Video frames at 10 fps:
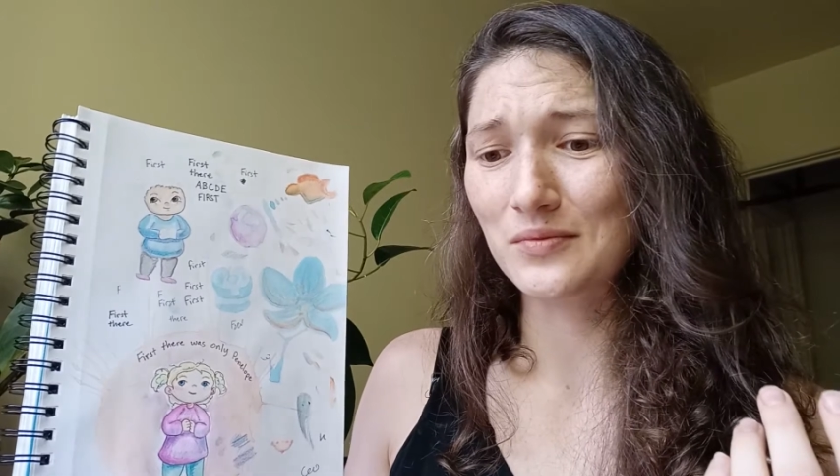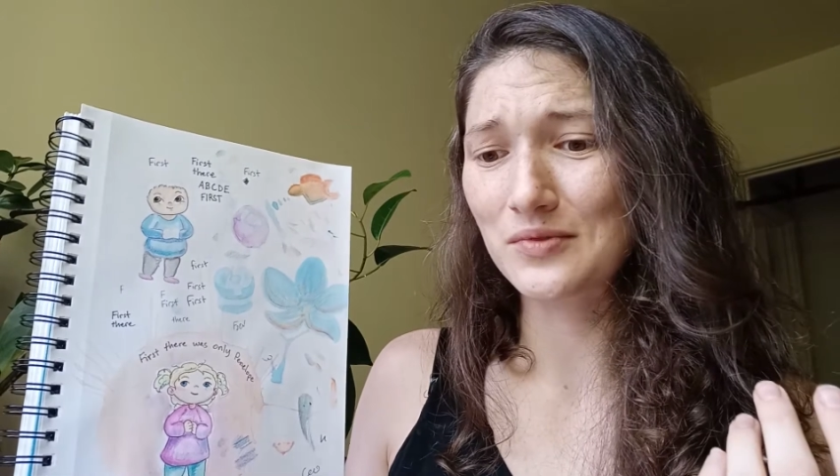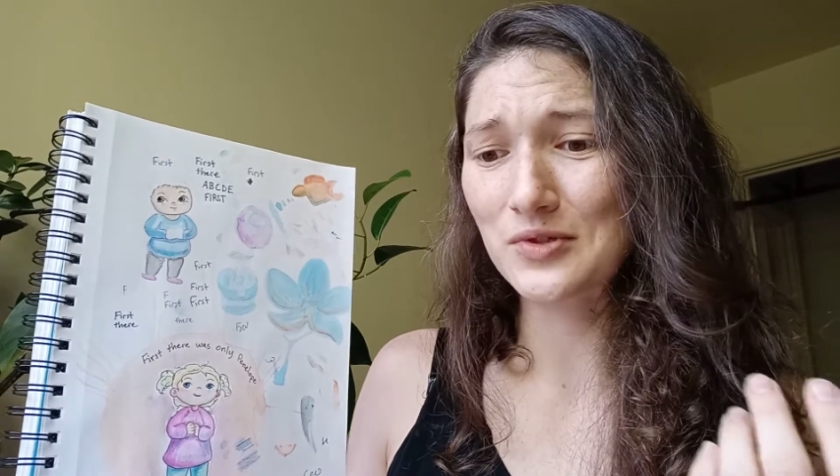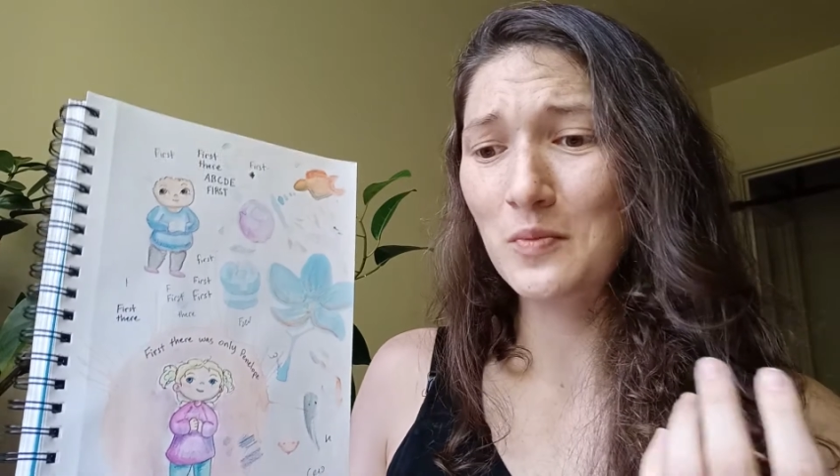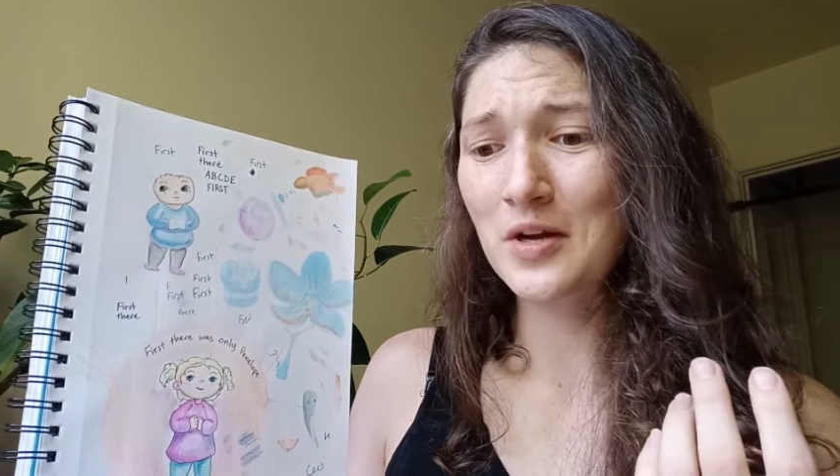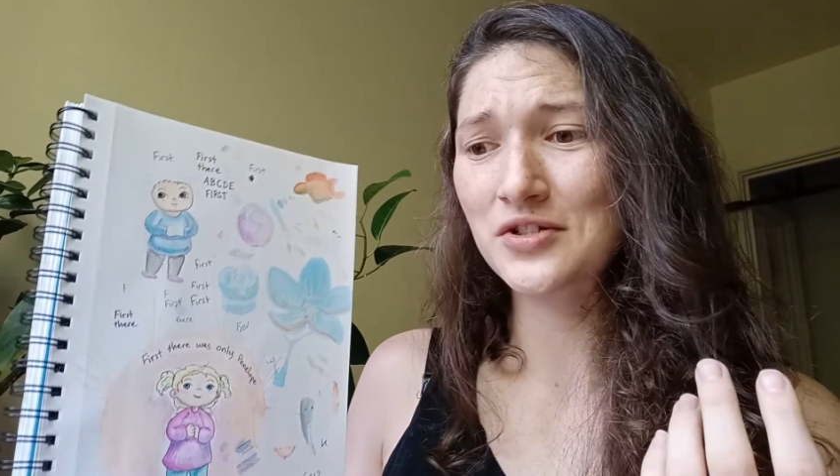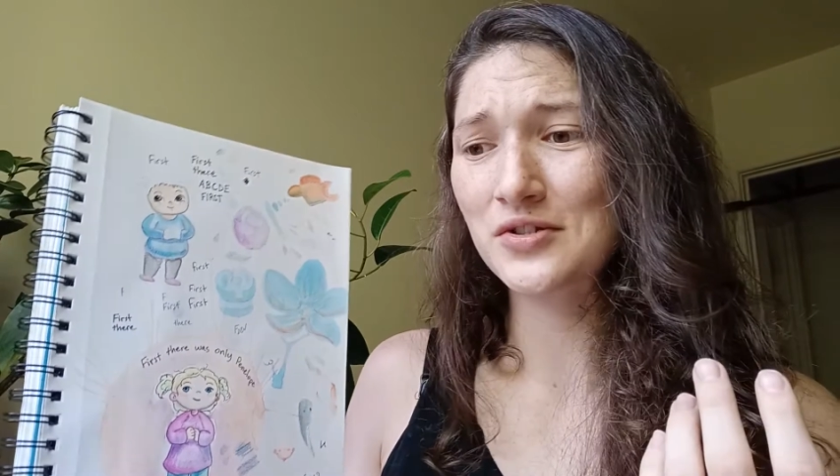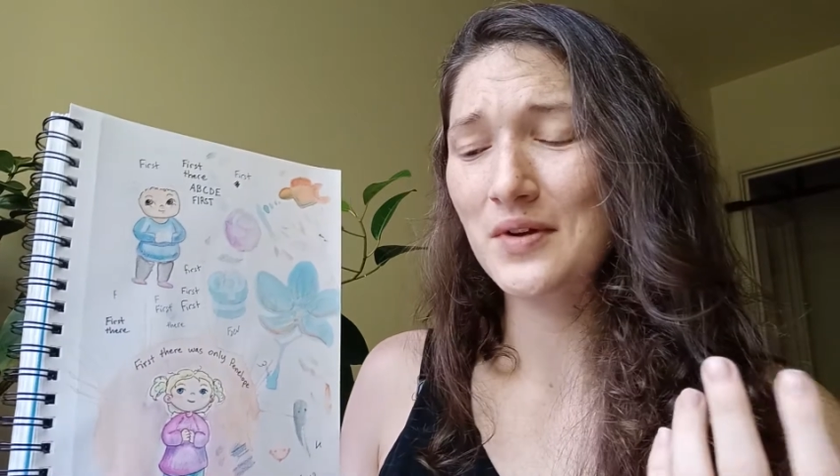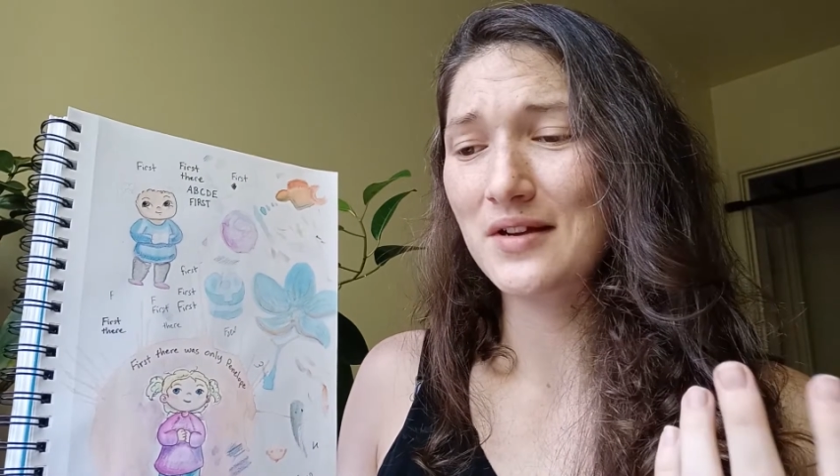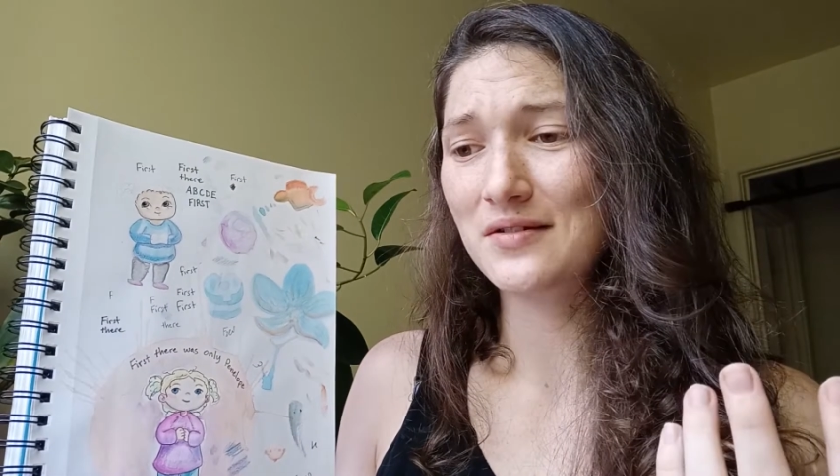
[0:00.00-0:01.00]
so much,
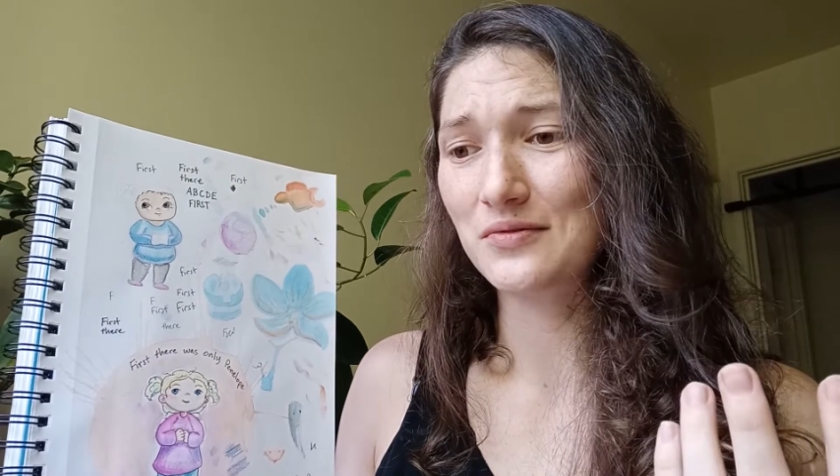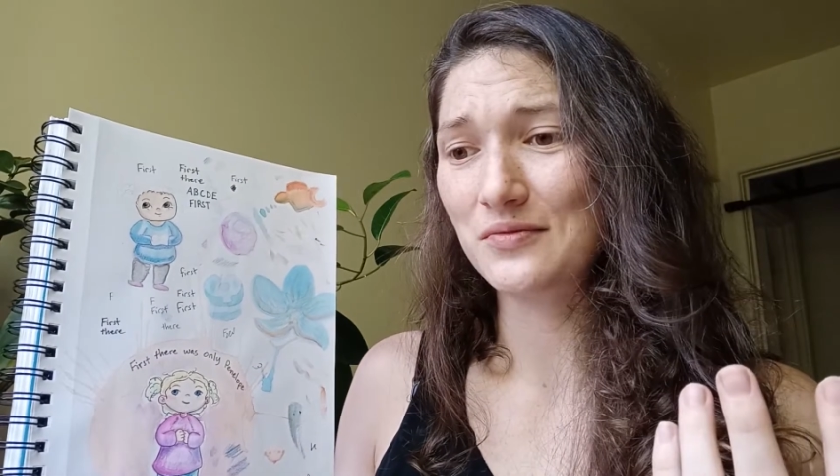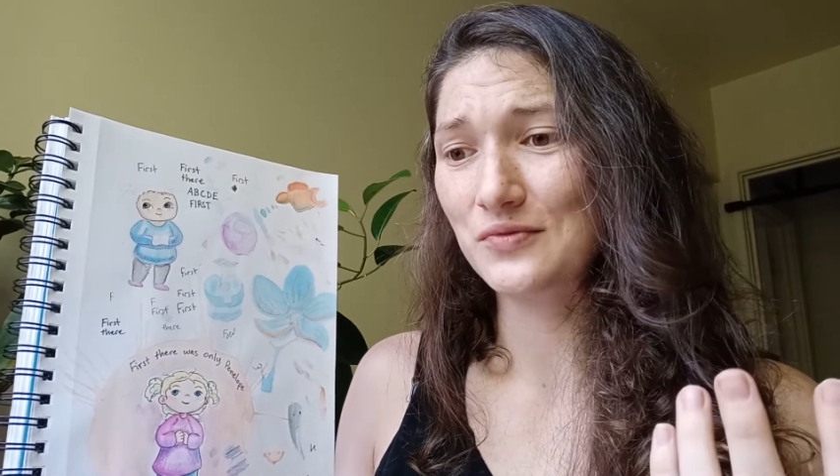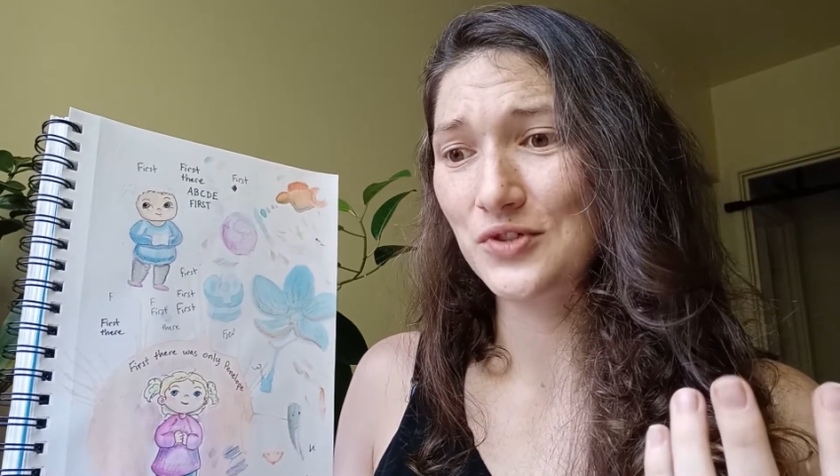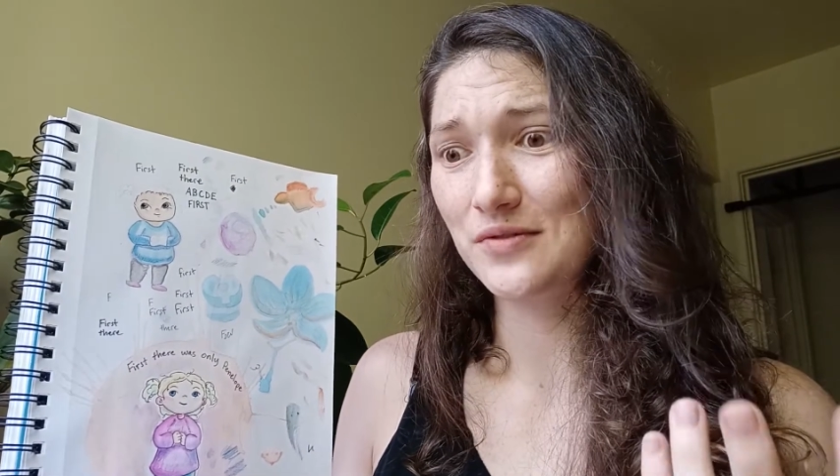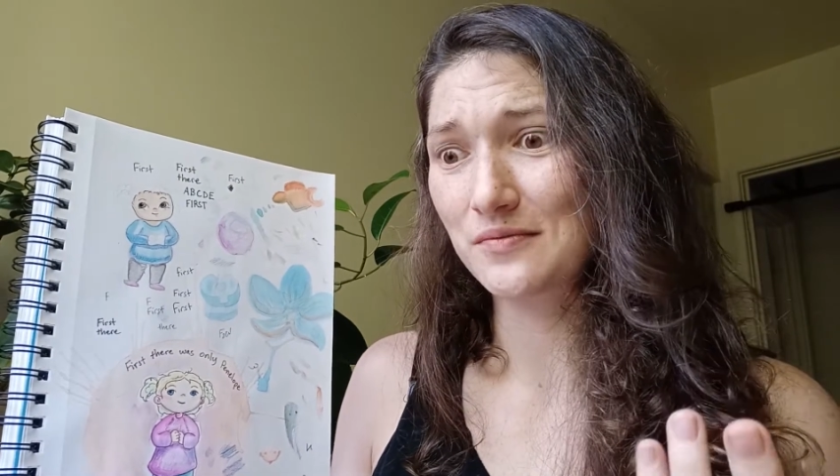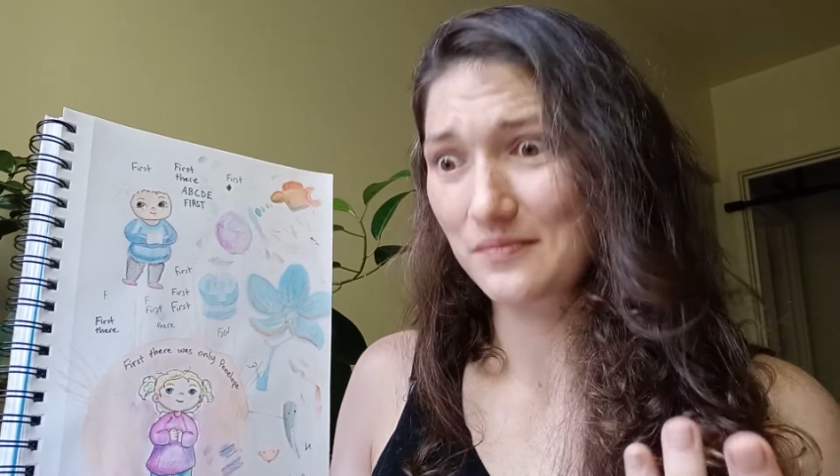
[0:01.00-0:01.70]
so I should,